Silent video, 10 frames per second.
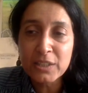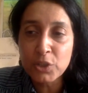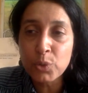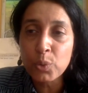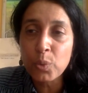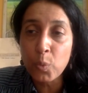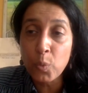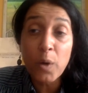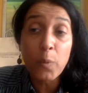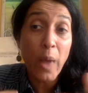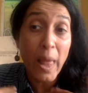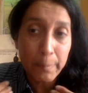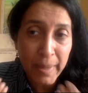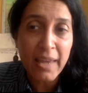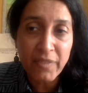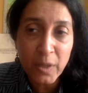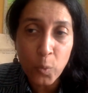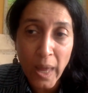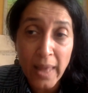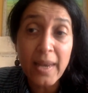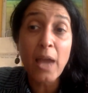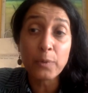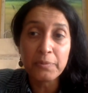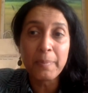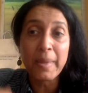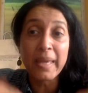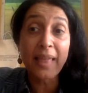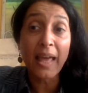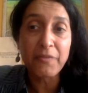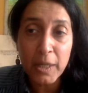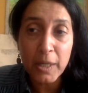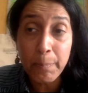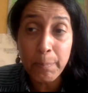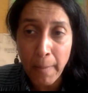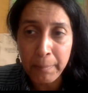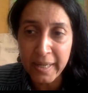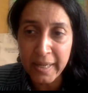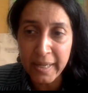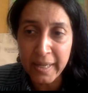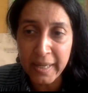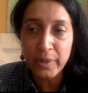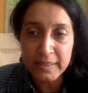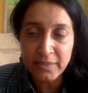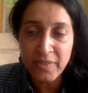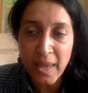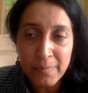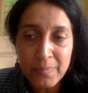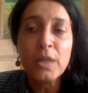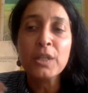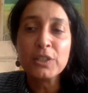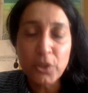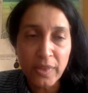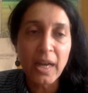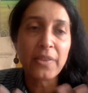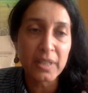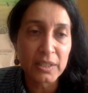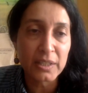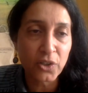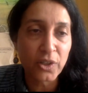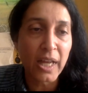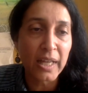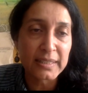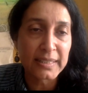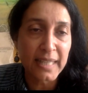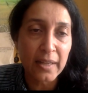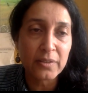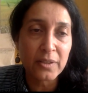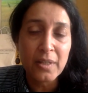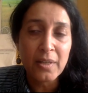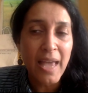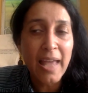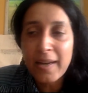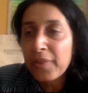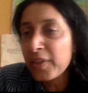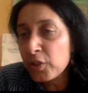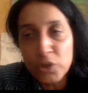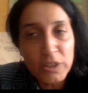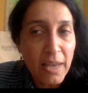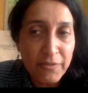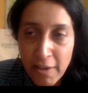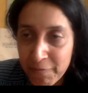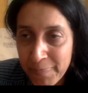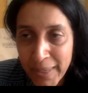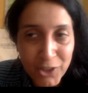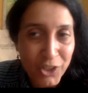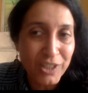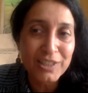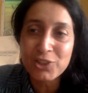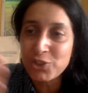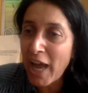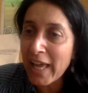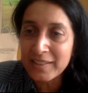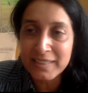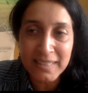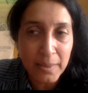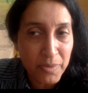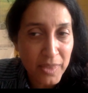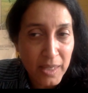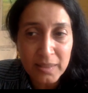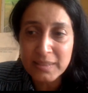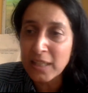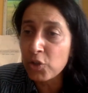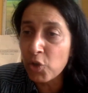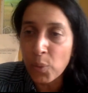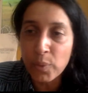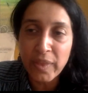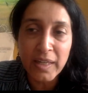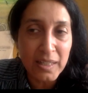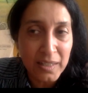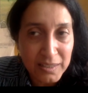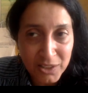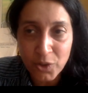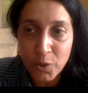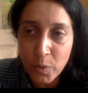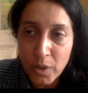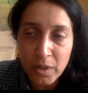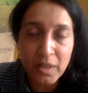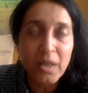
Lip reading: who were behaving well, I would make that very public, my praise of them, so that other kids could understand. And I think you just have to have patience, try the same things, and know that it is going to work.